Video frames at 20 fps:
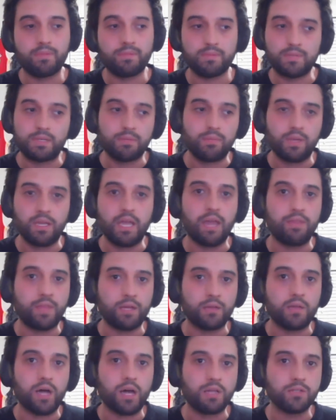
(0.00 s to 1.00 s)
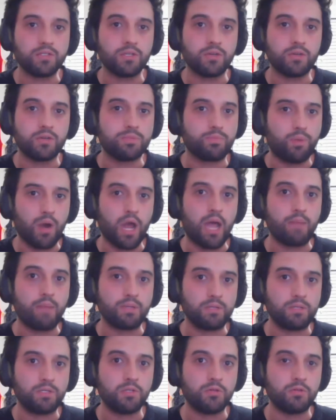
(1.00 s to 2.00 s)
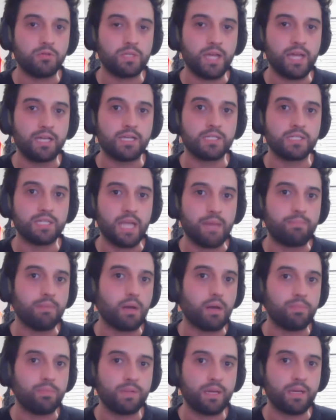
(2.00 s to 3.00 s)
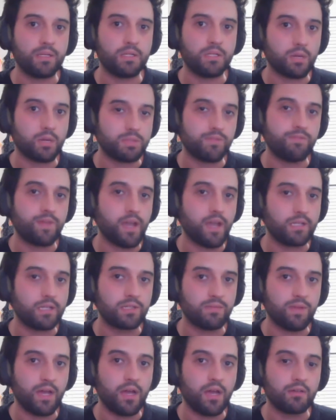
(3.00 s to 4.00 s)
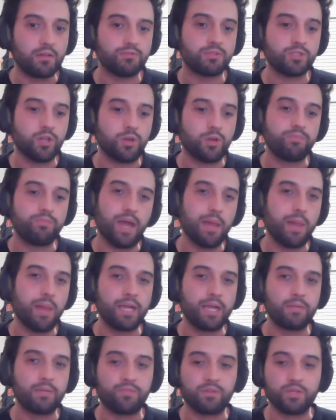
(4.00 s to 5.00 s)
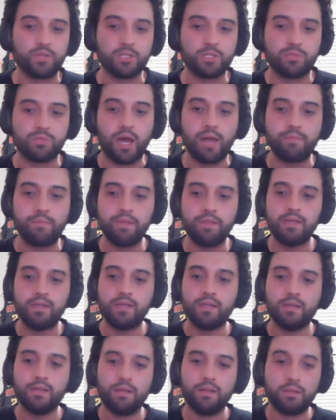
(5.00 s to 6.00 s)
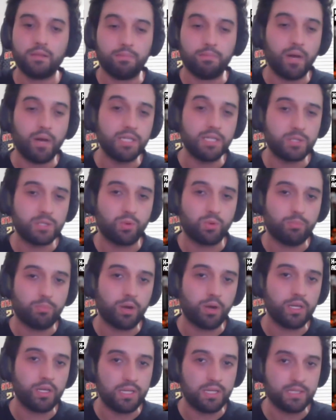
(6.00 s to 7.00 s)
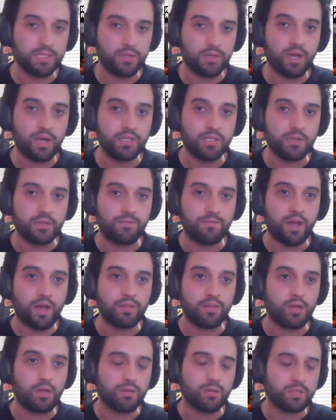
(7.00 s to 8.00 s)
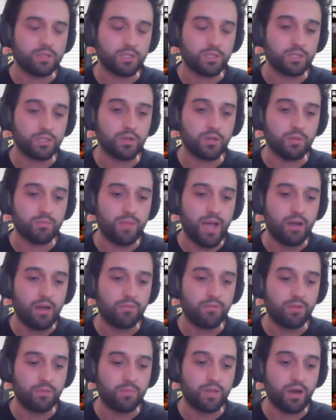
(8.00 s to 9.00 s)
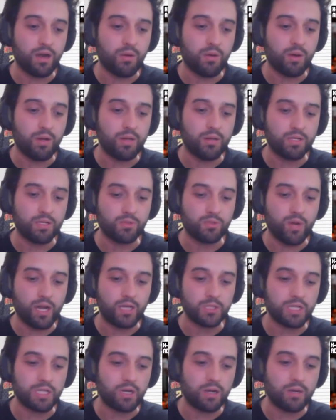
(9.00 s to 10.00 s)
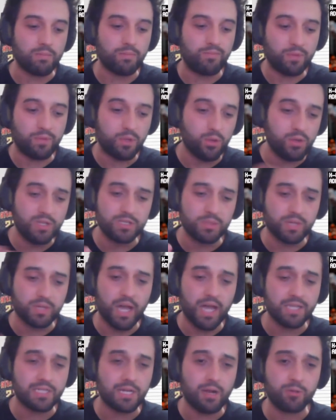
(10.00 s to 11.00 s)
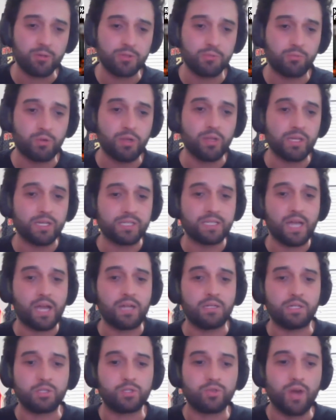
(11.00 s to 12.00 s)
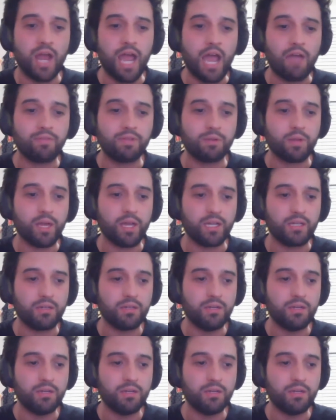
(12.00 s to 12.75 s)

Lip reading: to me, I think Lonzo is primed to take a step up in terms of fantasy value. So I like him for this spot. The busts were pretty easy to identify, though. There's a good amount of them that are in this range here, including some guys that I was really excited to draft, like